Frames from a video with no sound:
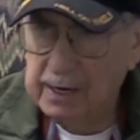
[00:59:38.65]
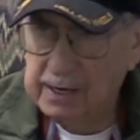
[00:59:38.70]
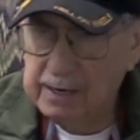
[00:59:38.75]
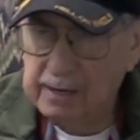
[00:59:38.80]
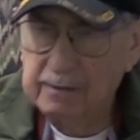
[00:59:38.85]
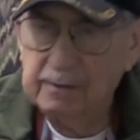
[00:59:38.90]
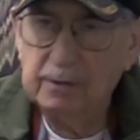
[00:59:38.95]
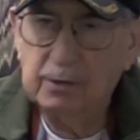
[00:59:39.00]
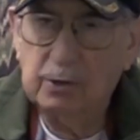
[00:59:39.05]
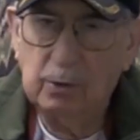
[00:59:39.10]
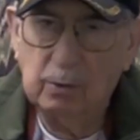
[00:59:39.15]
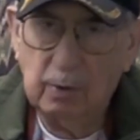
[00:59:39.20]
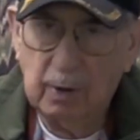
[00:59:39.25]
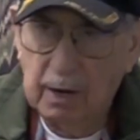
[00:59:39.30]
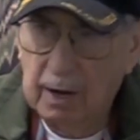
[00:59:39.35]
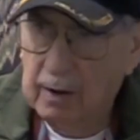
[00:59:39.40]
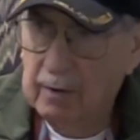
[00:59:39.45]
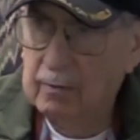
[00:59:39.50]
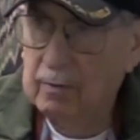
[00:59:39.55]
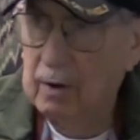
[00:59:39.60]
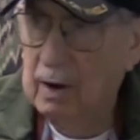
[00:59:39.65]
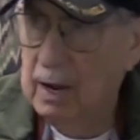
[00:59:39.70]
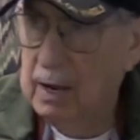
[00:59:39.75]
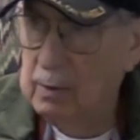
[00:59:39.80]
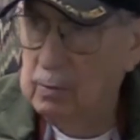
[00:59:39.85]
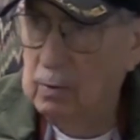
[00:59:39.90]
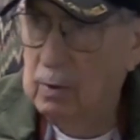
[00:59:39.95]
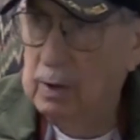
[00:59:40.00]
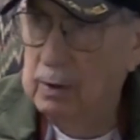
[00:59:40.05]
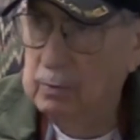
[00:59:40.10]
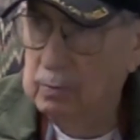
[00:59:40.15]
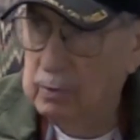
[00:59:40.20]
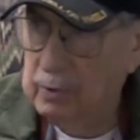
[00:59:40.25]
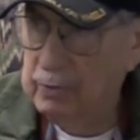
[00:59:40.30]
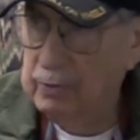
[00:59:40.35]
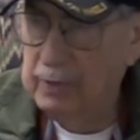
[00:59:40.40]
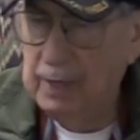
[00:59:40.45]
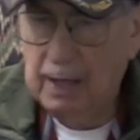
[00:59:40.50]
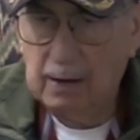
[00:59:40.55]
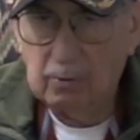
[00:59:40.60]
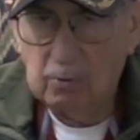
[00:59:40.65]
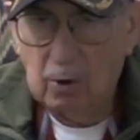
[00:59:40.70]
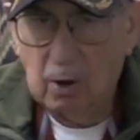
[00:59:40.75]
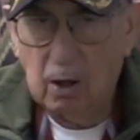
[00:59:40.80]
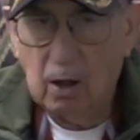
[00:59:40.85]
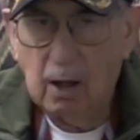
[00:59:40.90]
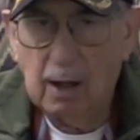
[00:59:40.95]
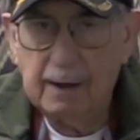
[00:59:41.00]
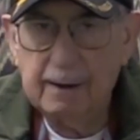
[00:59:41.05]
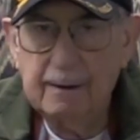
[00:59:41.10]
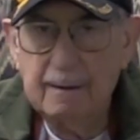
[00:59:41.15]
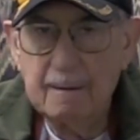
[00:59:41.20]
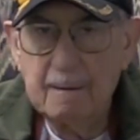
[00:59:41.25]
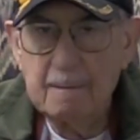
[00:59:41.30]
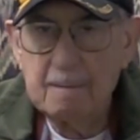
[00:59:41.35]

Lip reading: I can do whatever I want with that rod.